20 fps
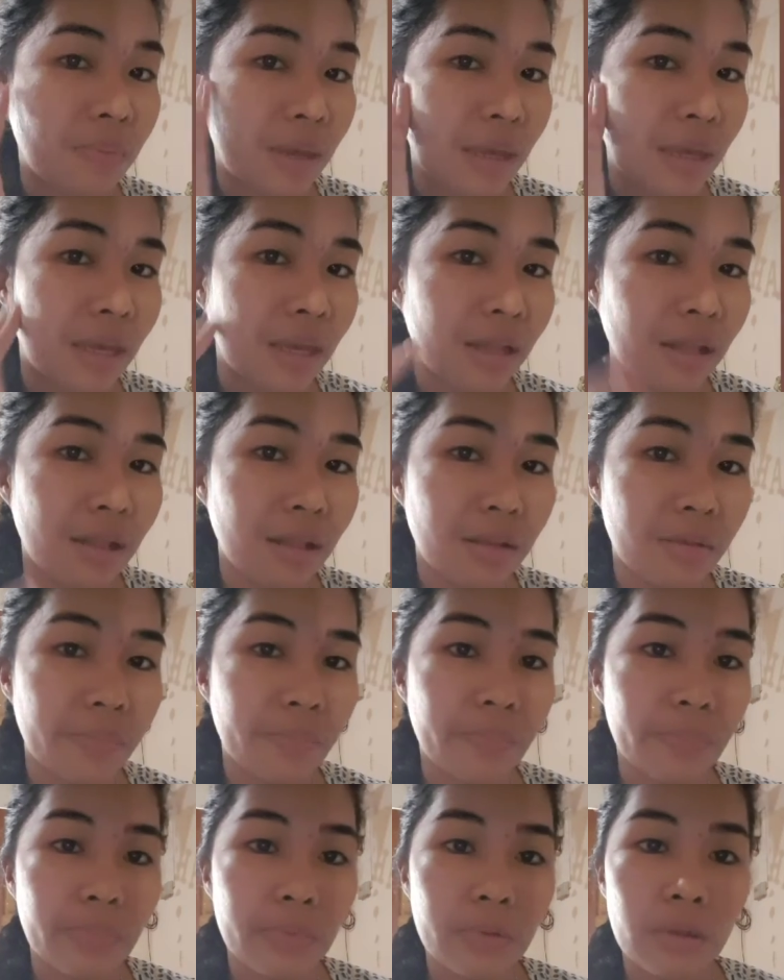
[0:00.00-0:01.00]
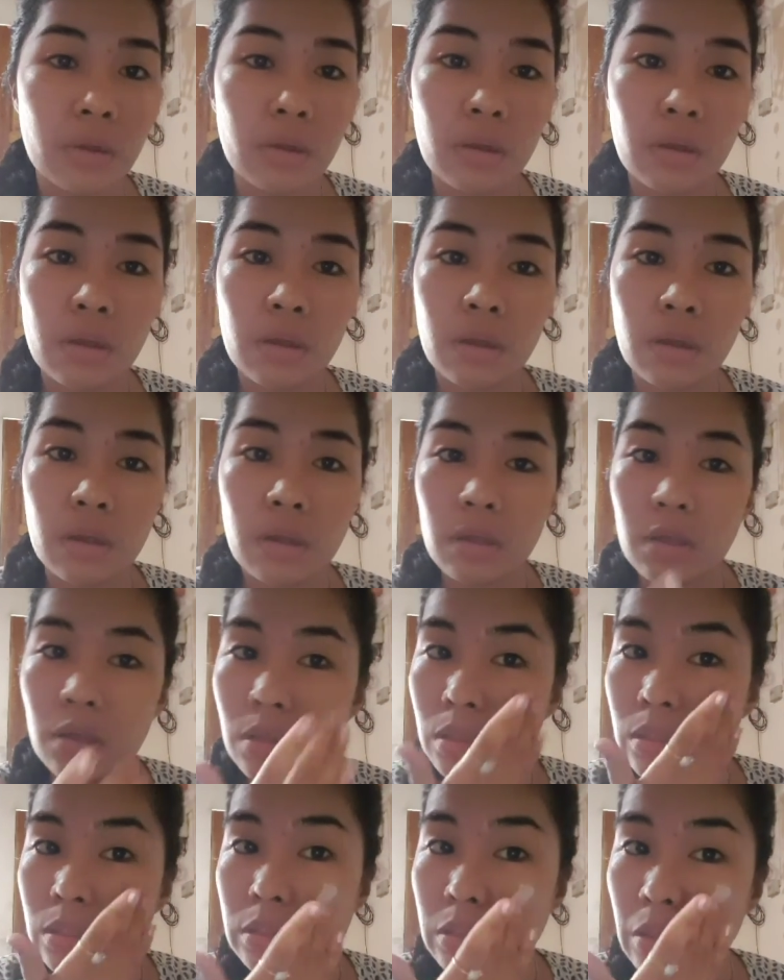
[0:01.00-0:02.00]
pale.
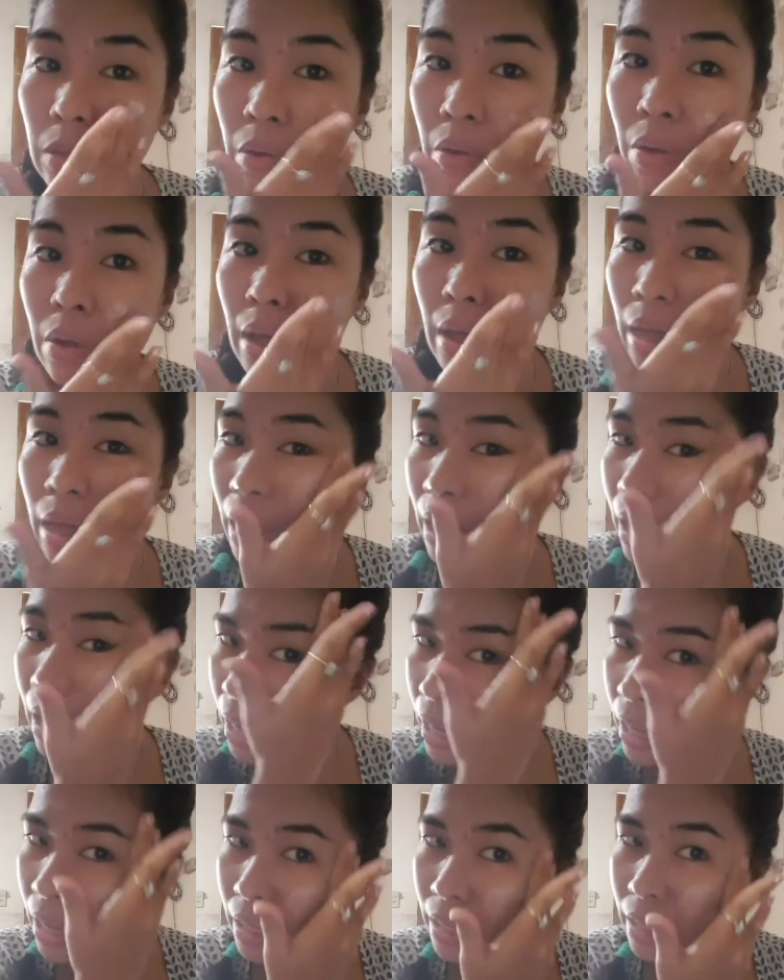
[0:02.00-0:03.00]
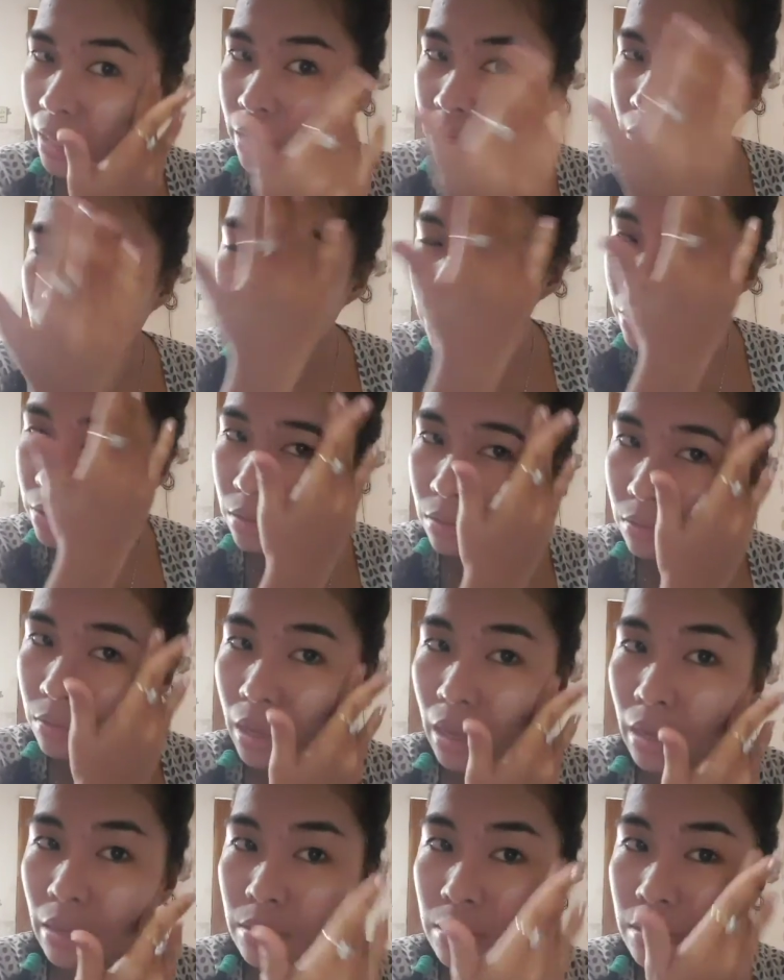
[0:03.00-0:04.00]
So I cannot go
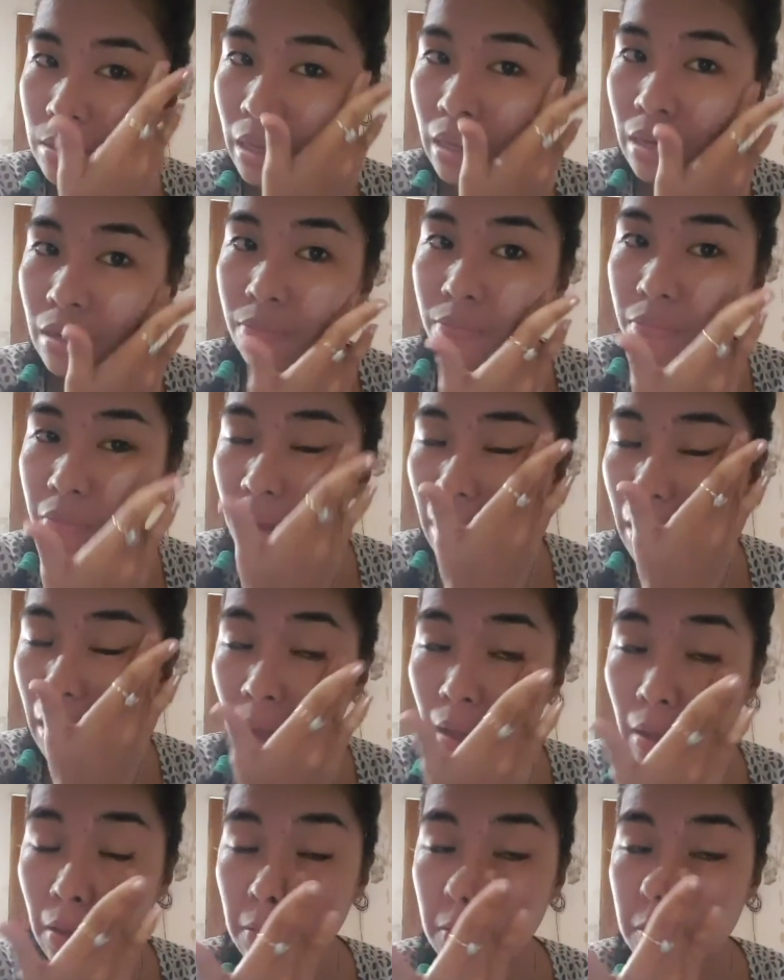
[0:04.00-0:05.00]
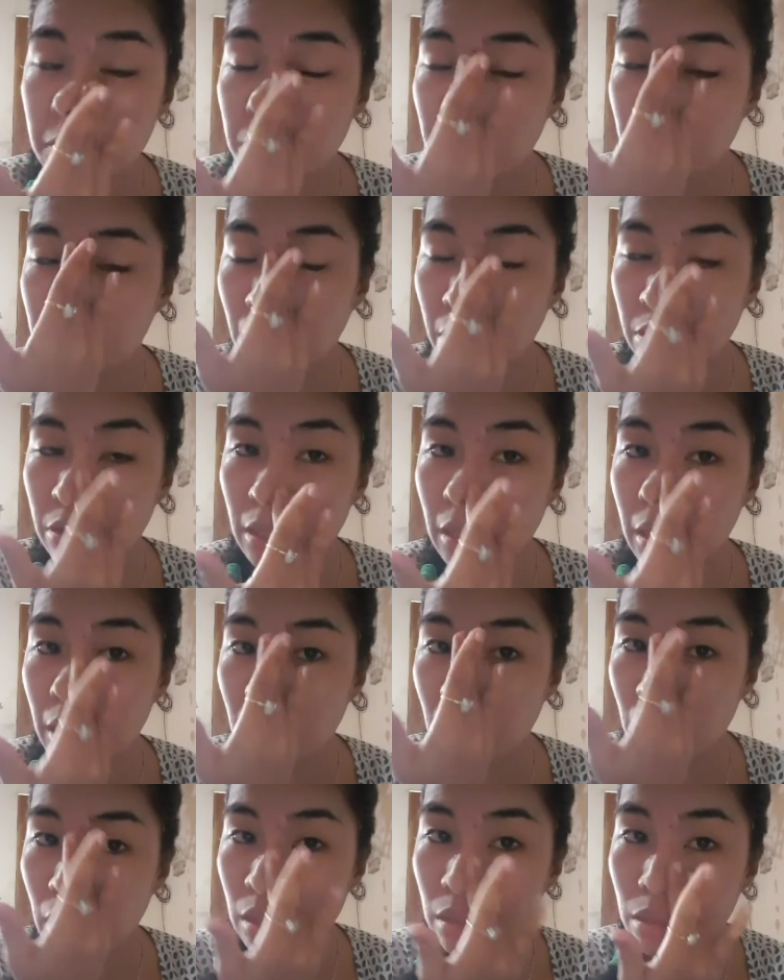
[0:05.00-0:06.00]
outside of the house without a
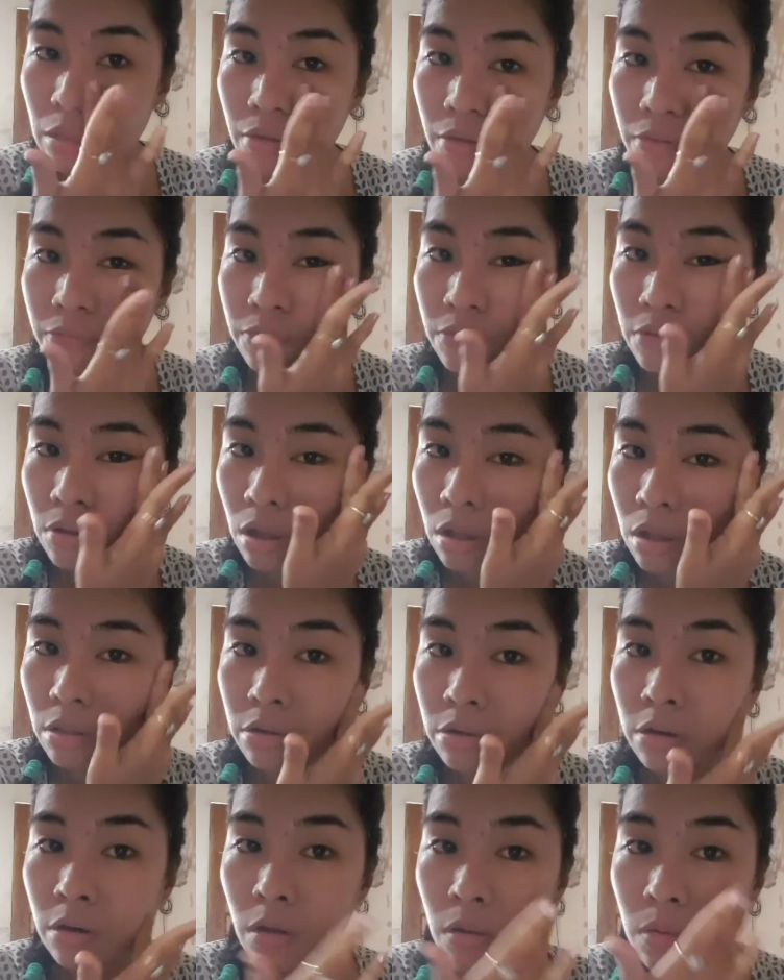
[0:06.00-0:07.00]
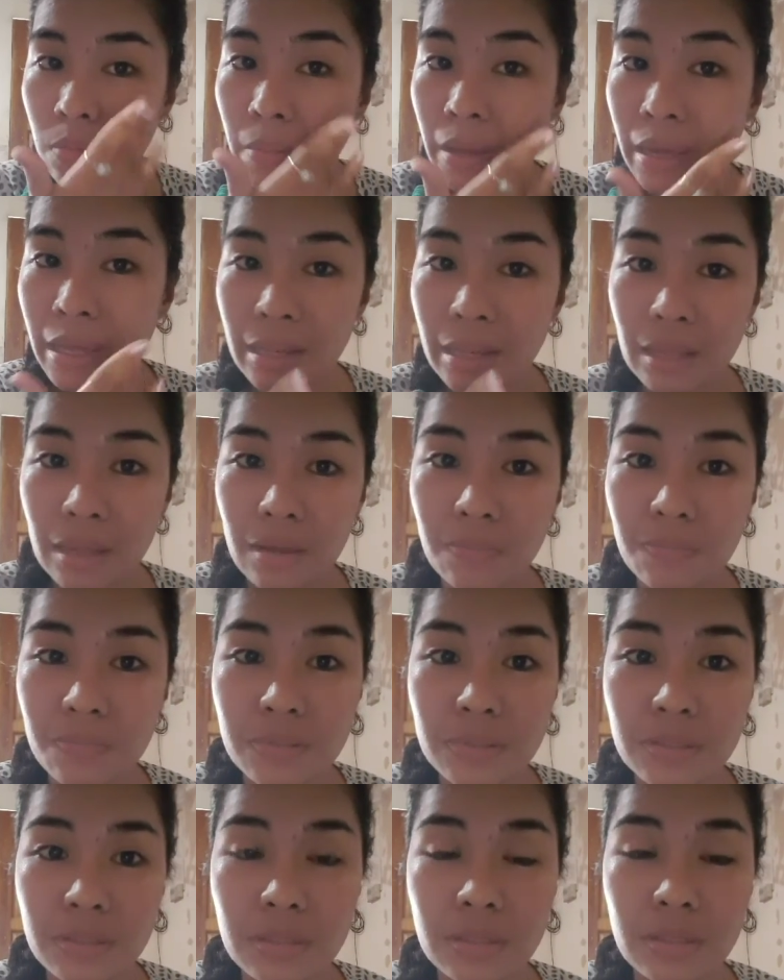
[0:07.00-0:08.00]
hint of color on my
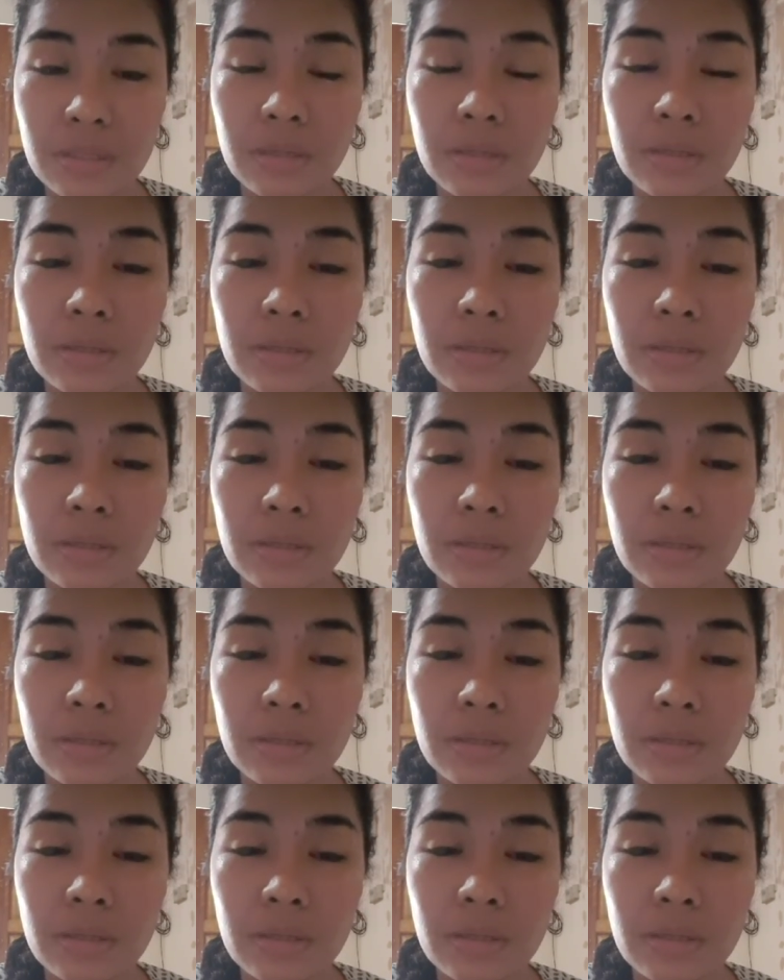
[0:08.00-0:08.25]
lips.